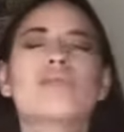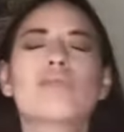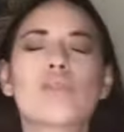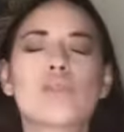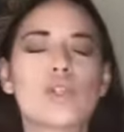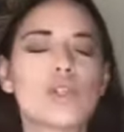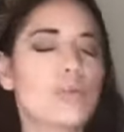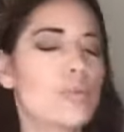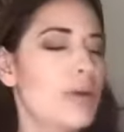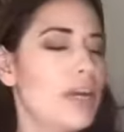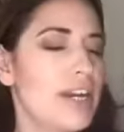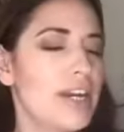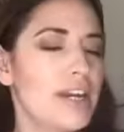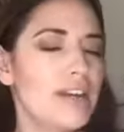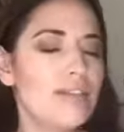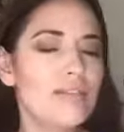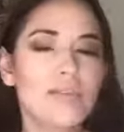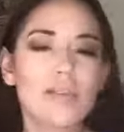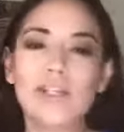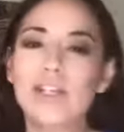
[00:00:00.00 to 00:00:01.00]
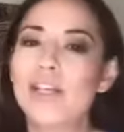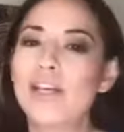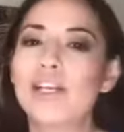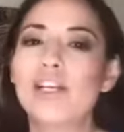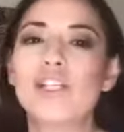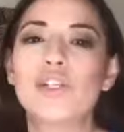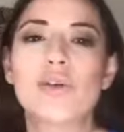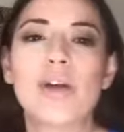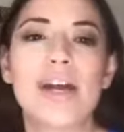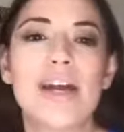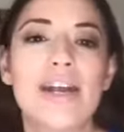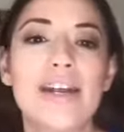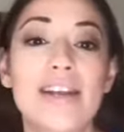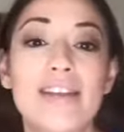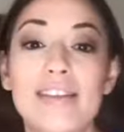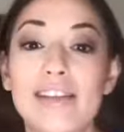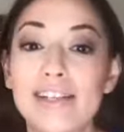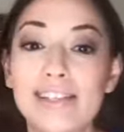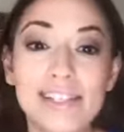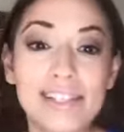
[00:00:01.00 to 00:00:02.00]
Spray it, let it dry,
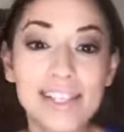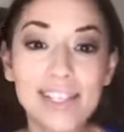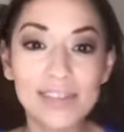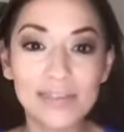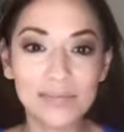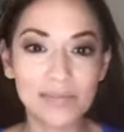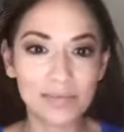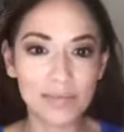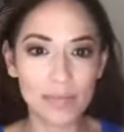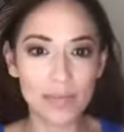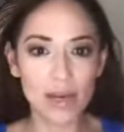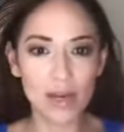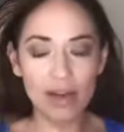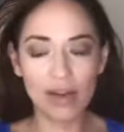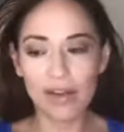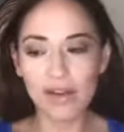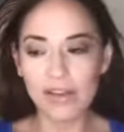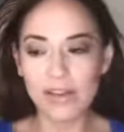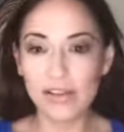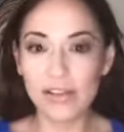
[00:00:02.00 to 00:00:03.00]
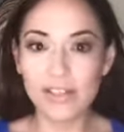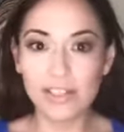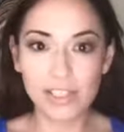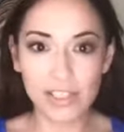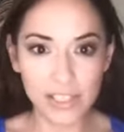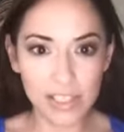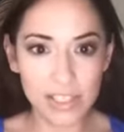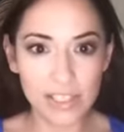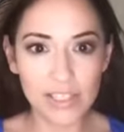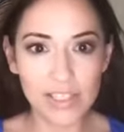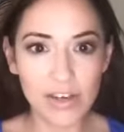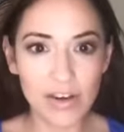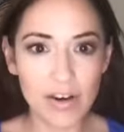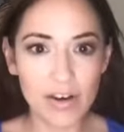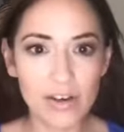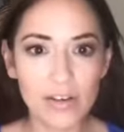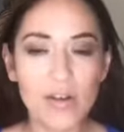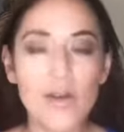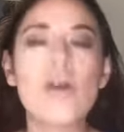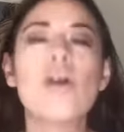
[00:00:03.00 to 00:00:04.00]
and that's it. This is gonna stay
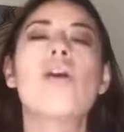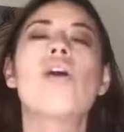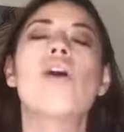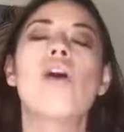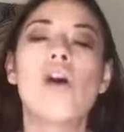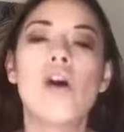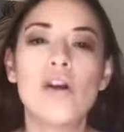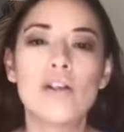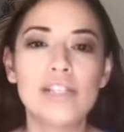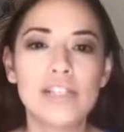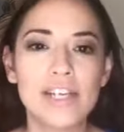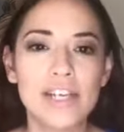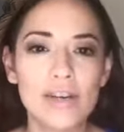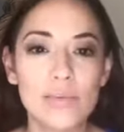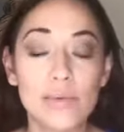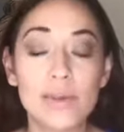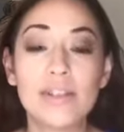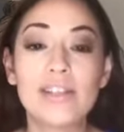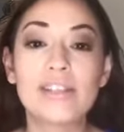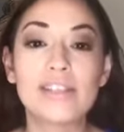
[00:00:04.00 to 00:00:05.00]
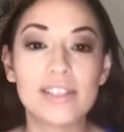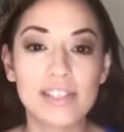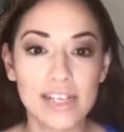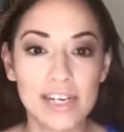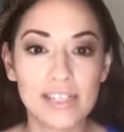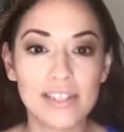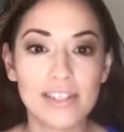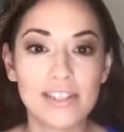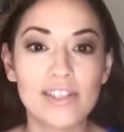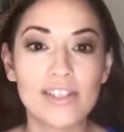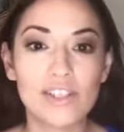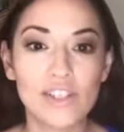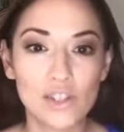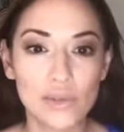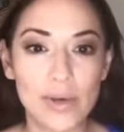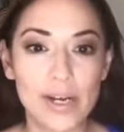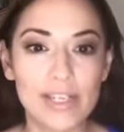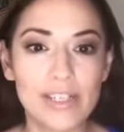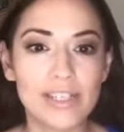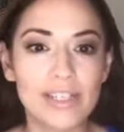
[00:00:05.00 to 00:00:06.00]
on all day with this Texas
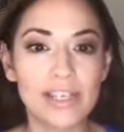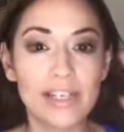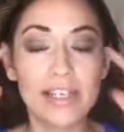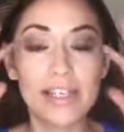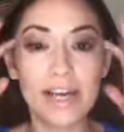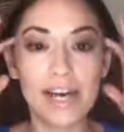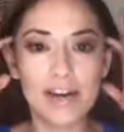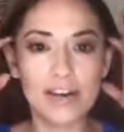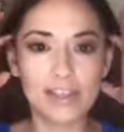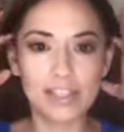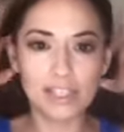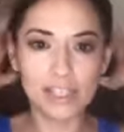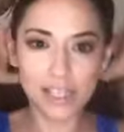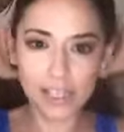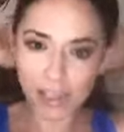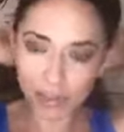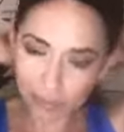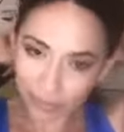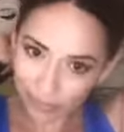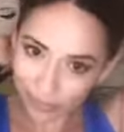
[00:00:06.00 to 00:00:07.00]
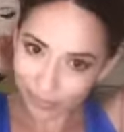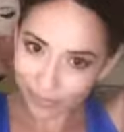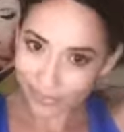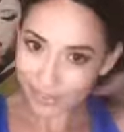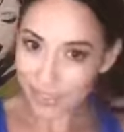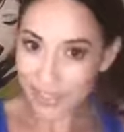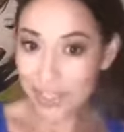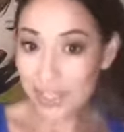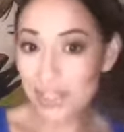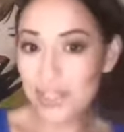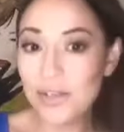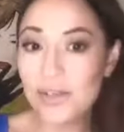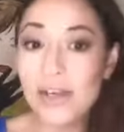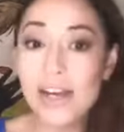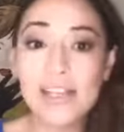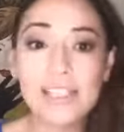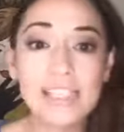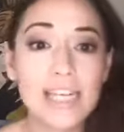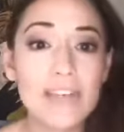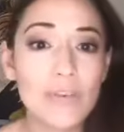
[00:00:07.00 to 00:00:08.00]
sweat, guarantee. You
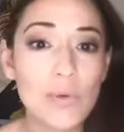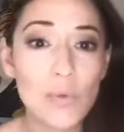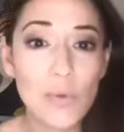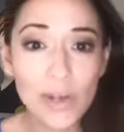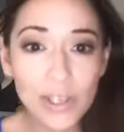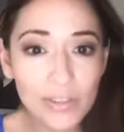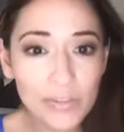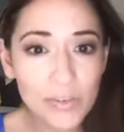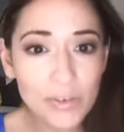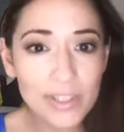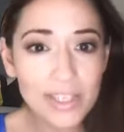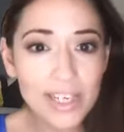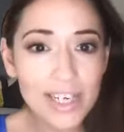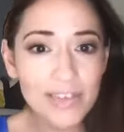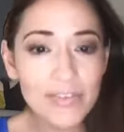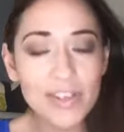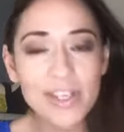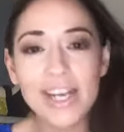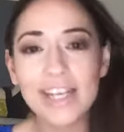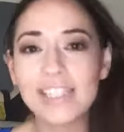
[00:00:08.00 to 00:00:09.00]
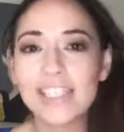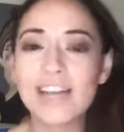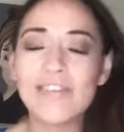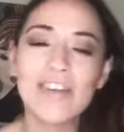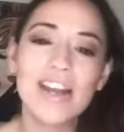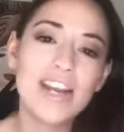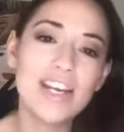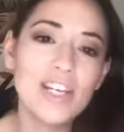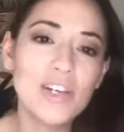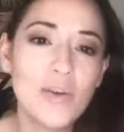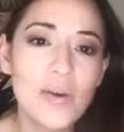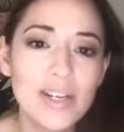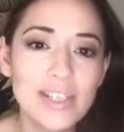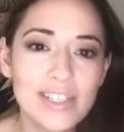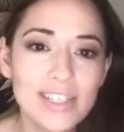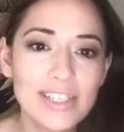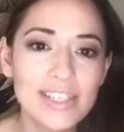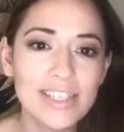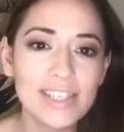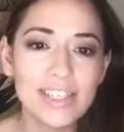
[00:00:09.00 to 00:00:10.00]
guys have a wonderful day. If you guys have any
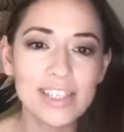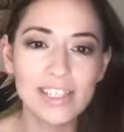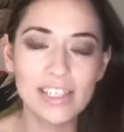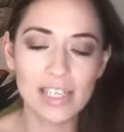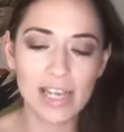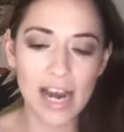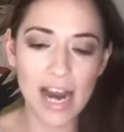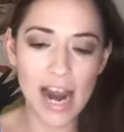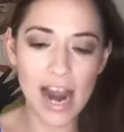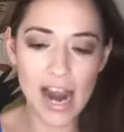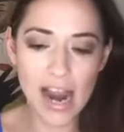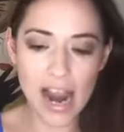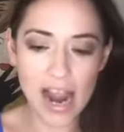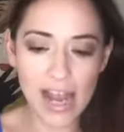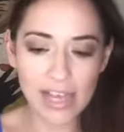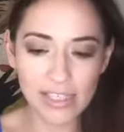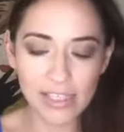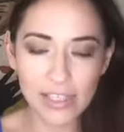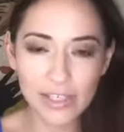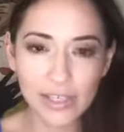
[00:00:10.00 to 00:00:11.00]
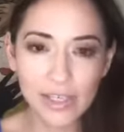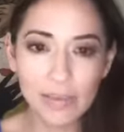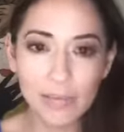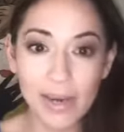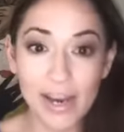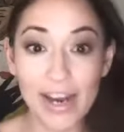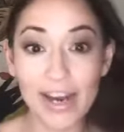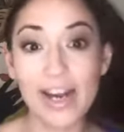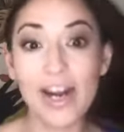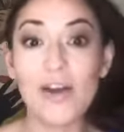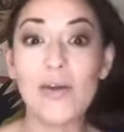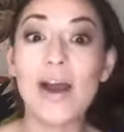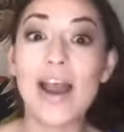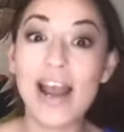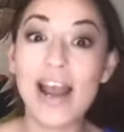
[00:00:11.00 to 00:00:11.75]
questions, ask them and I'll